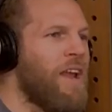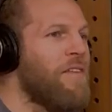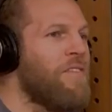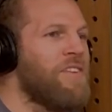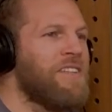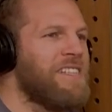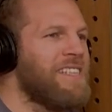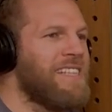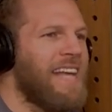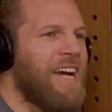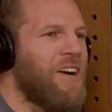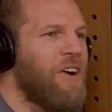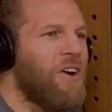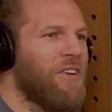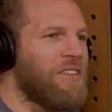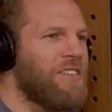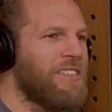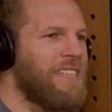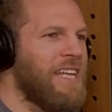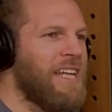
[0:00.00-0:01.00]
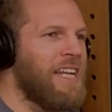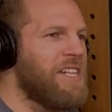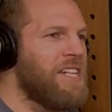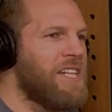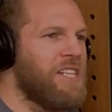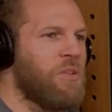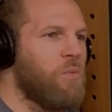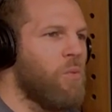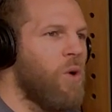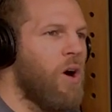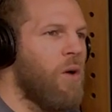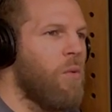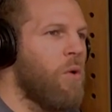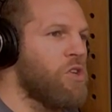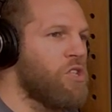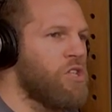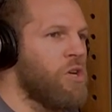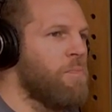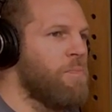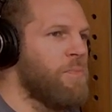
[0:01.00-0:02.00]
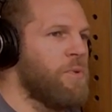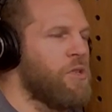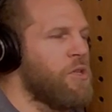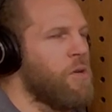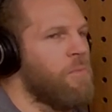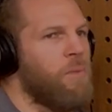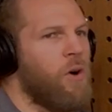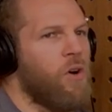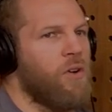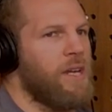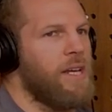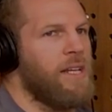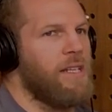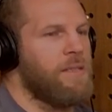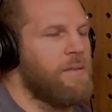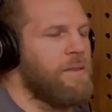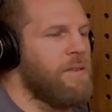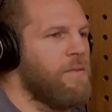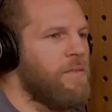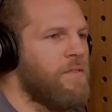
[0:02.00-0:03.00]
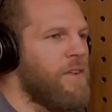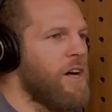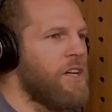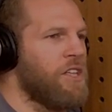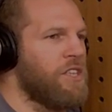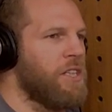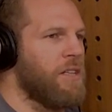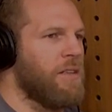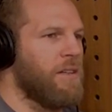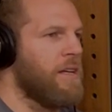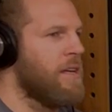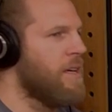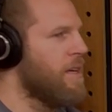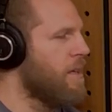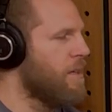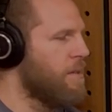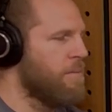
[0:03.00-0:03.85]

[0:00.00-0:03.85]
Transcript: What relevance has that got? Synergy to what? What's your body's function?